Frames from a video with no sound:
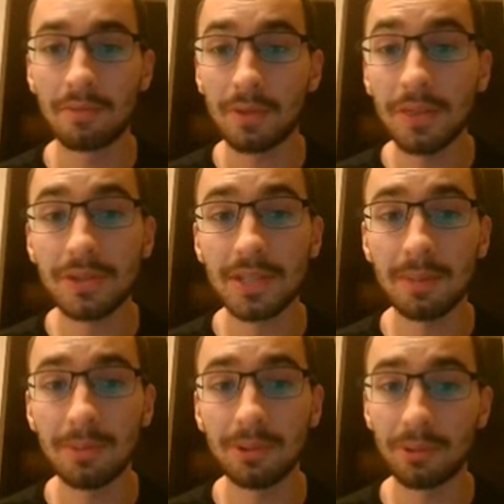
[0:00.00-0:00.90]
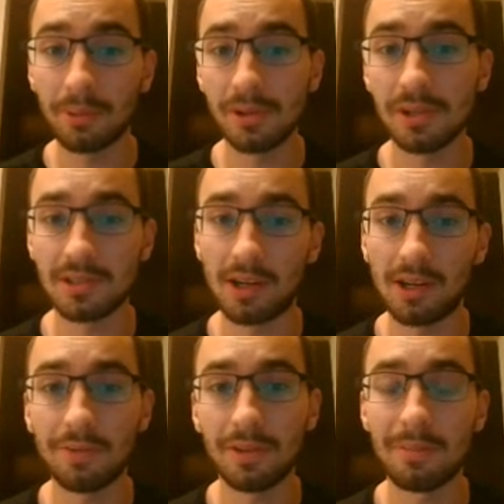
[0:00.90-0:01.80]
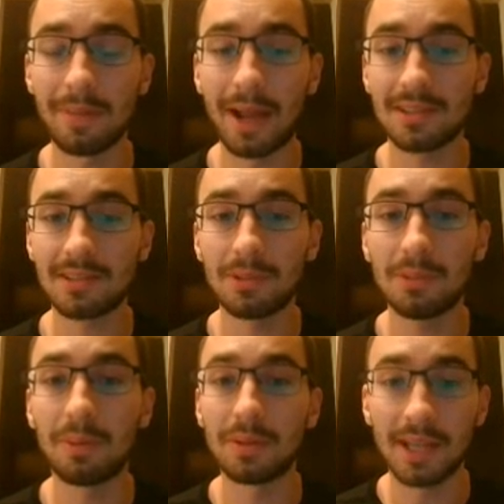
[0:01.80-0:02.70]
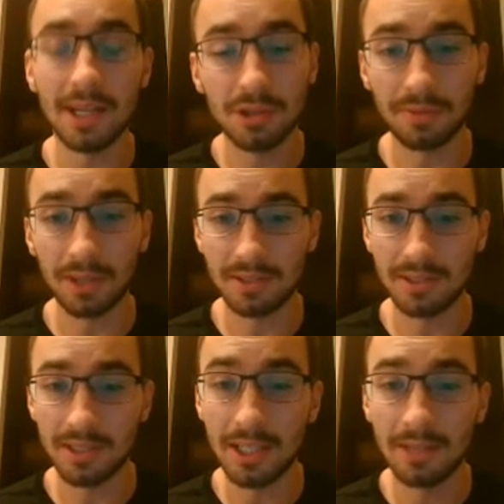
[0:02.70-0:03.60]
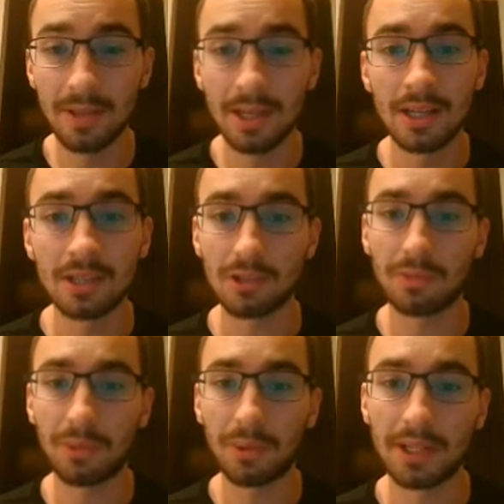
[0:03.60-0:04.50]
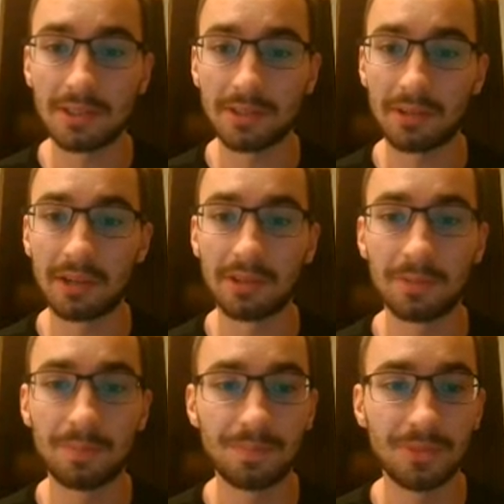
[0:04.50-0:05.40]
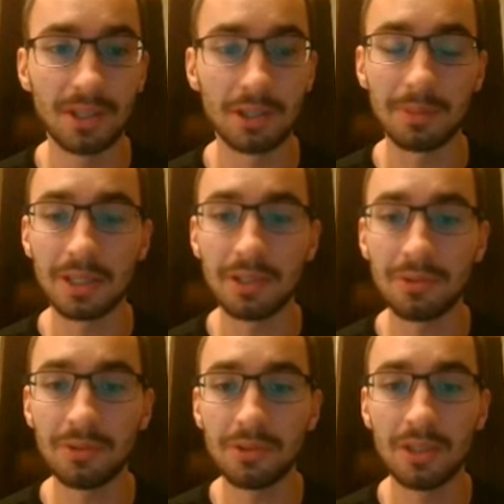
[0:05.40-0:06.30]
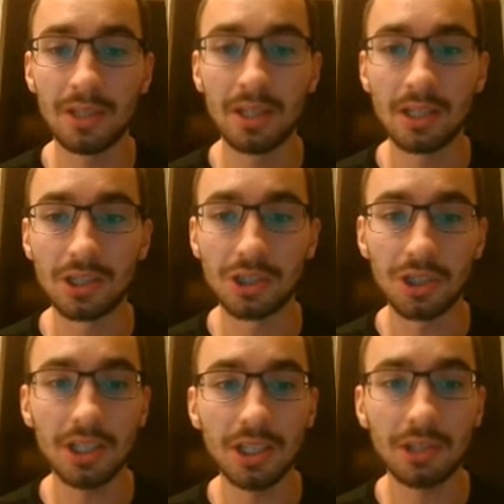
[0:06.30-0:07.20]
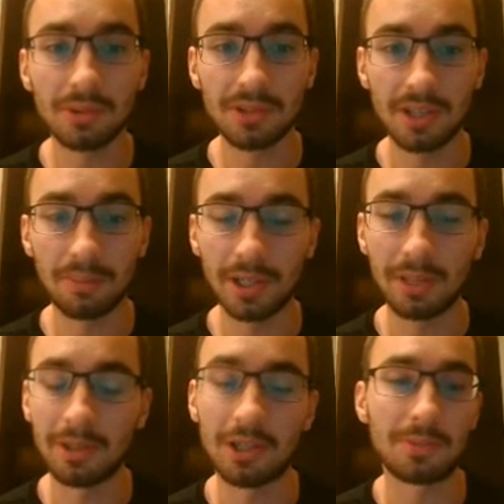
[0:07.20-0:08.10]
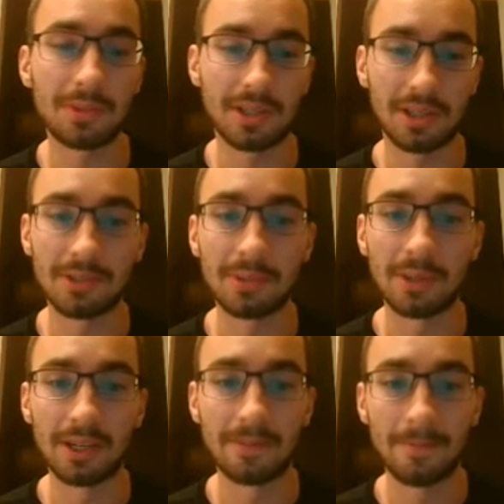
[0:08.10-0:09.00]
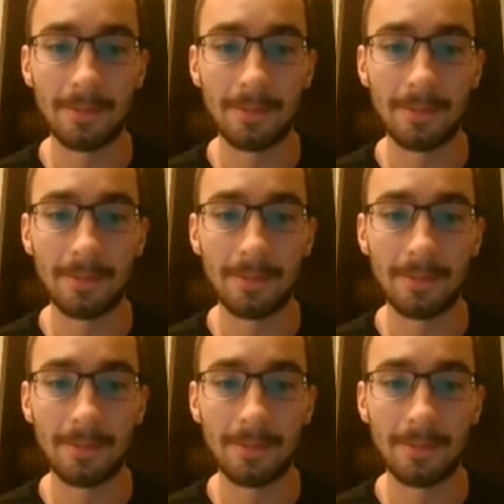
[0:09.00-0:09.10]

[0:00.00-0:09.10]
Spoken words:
Fill up the table in order to solve for the maximum potential velocity just before it hits the ground. we may use G equals 9.8 meters per second squared.